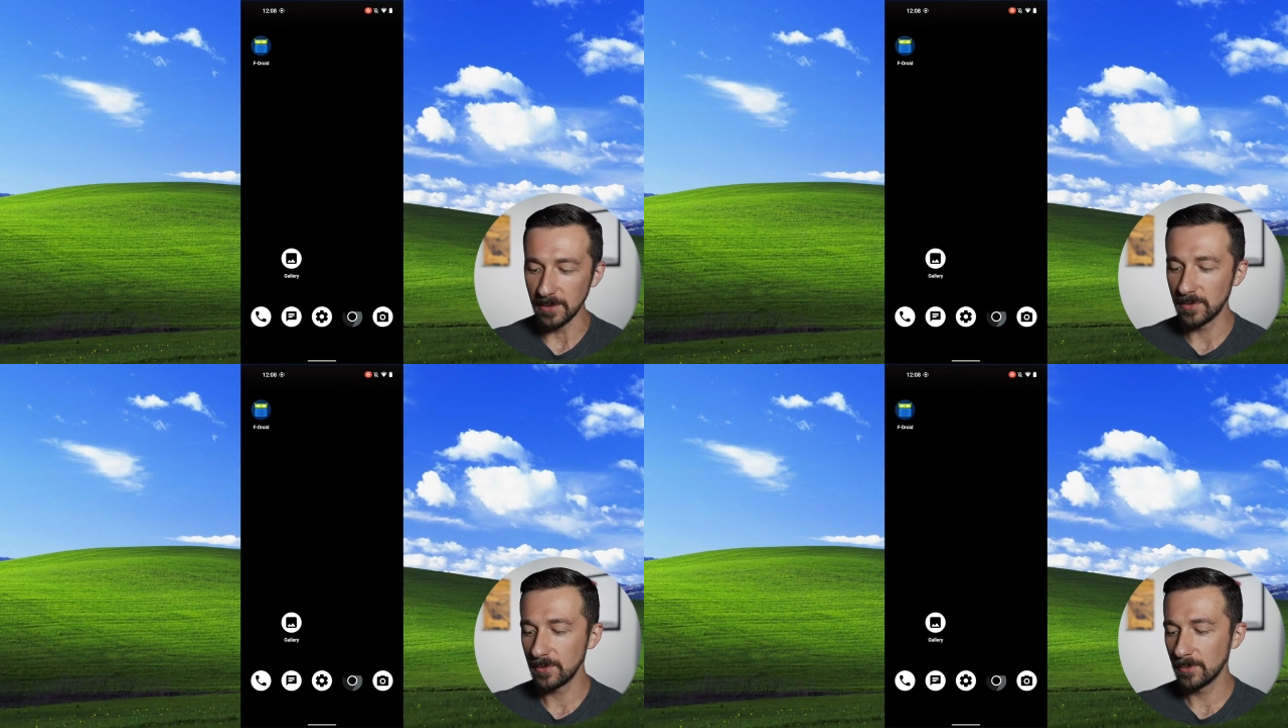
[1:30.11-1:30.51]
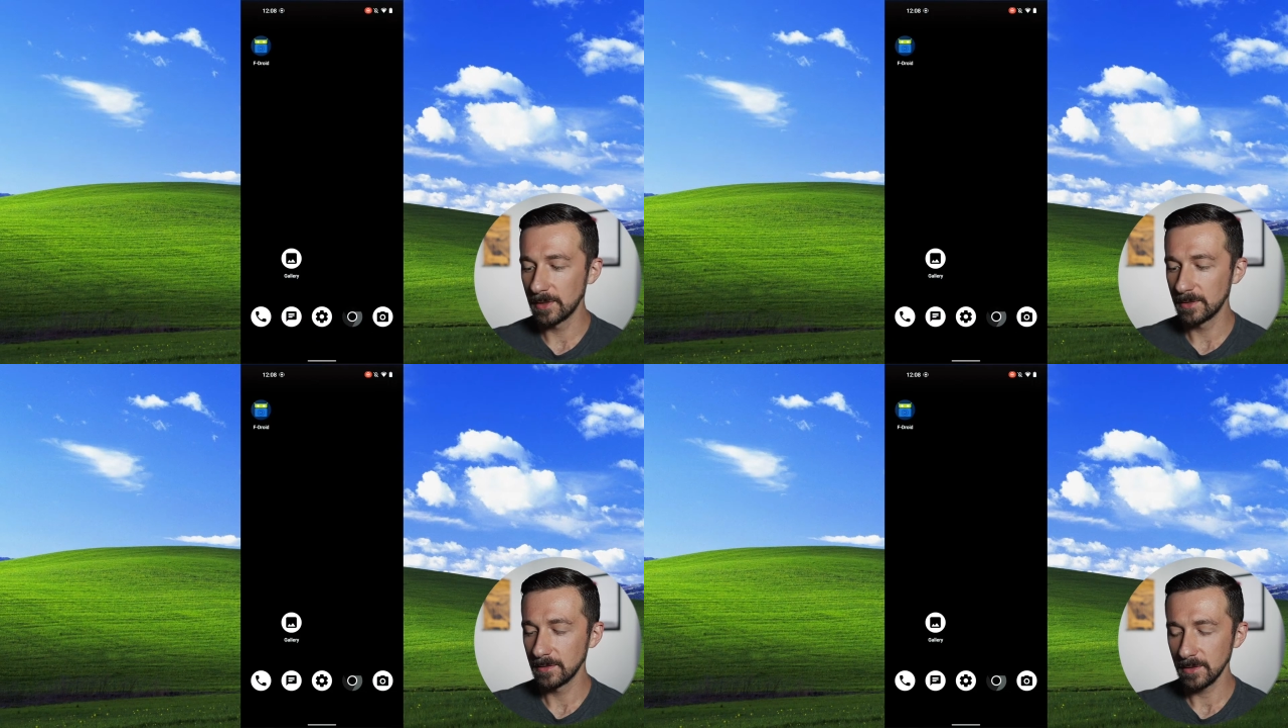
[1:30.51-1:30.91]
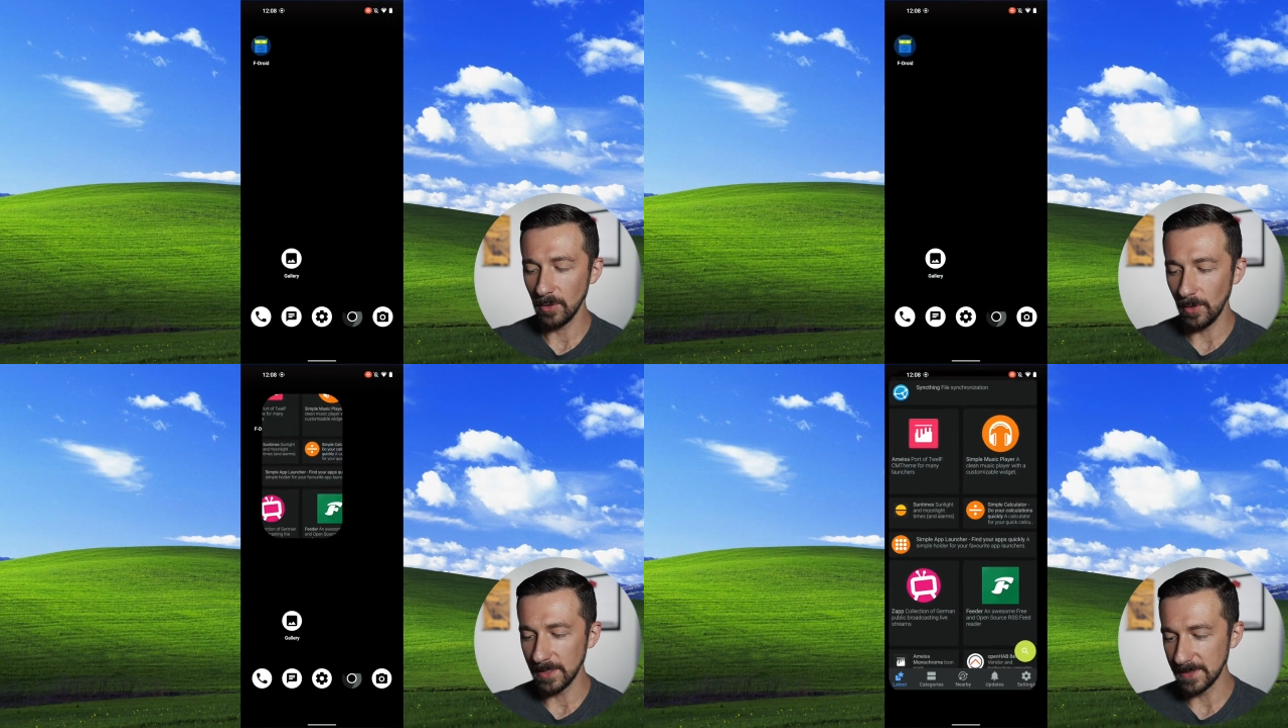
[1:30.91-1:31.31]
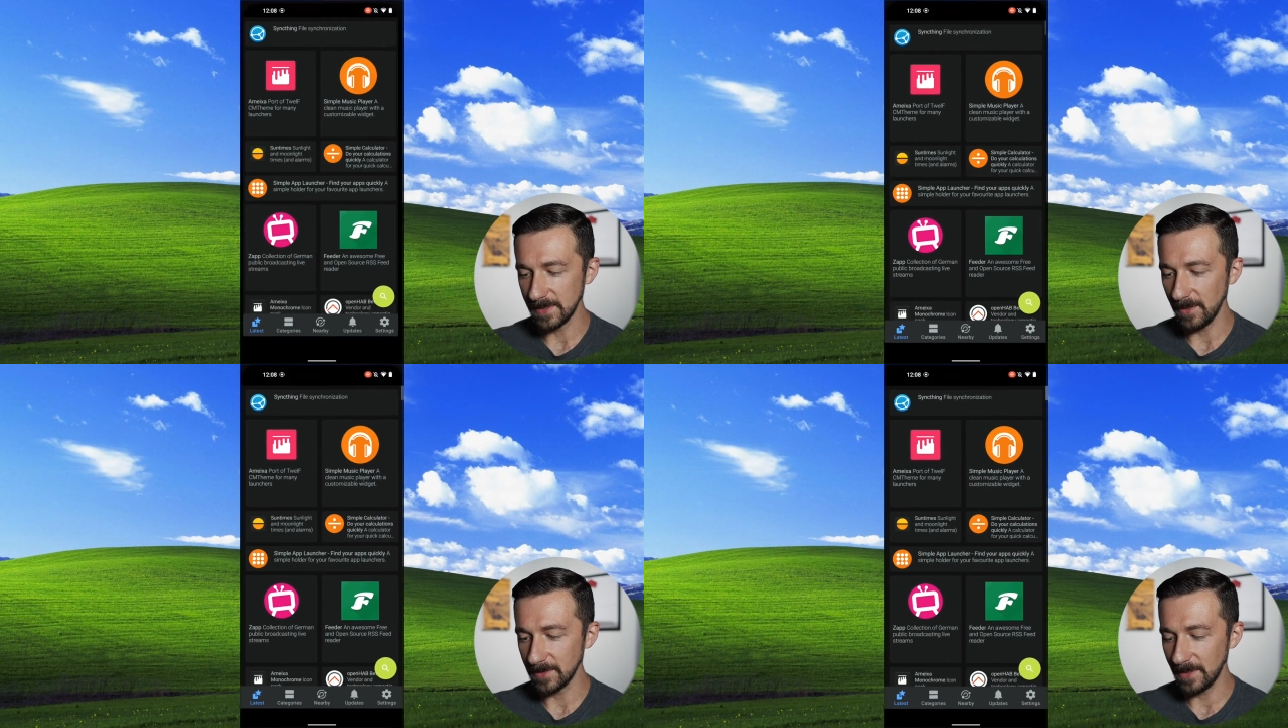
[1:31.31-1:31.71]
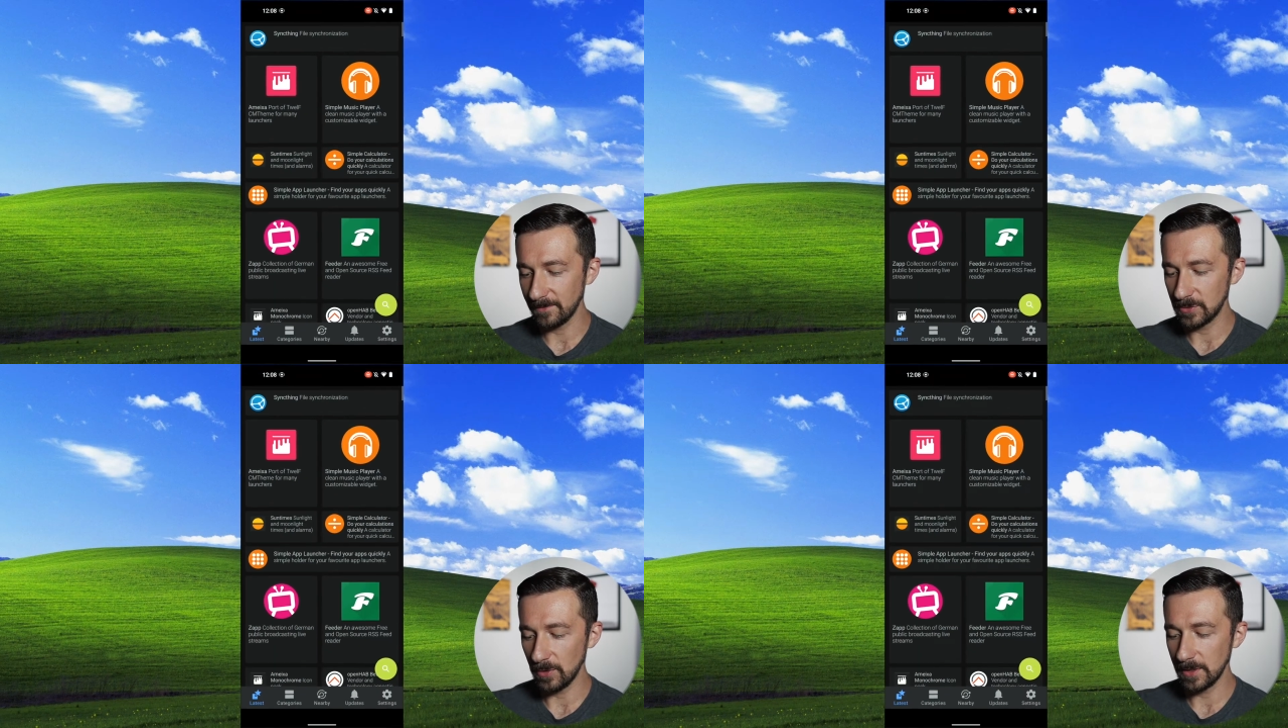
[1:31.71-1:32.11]
you do, go ahead and select
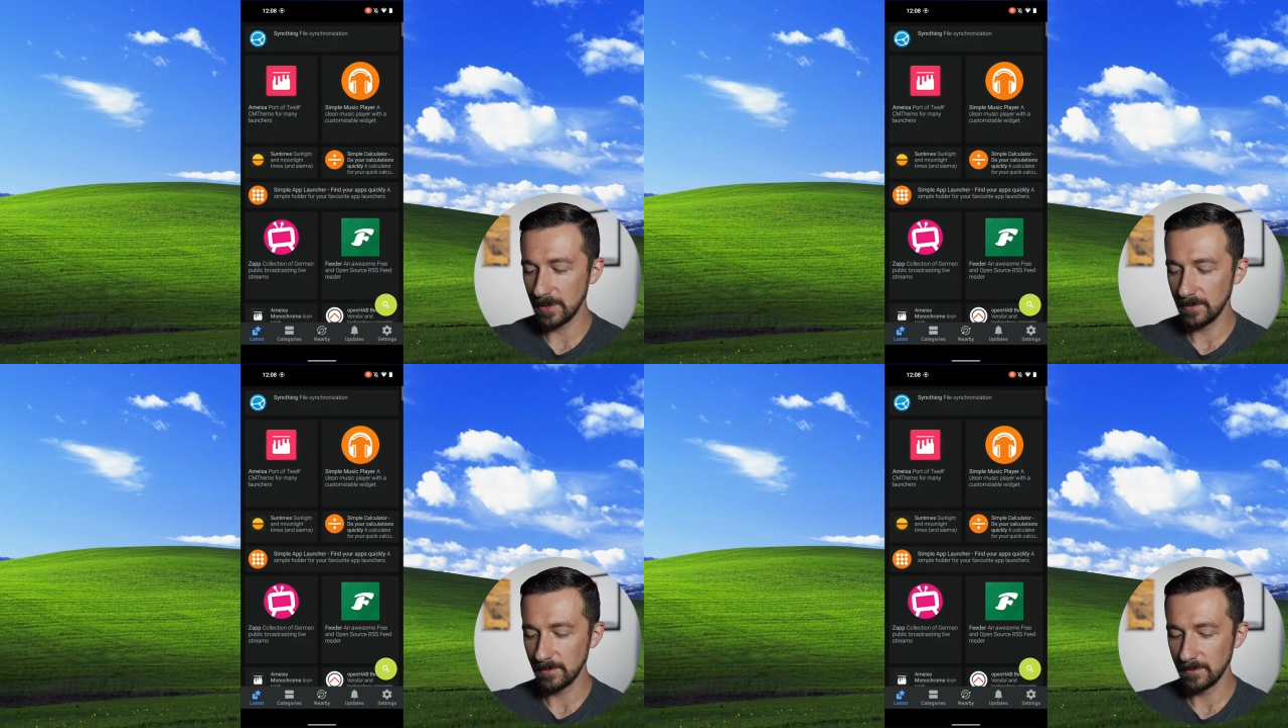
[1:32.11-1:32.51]
F-Droid,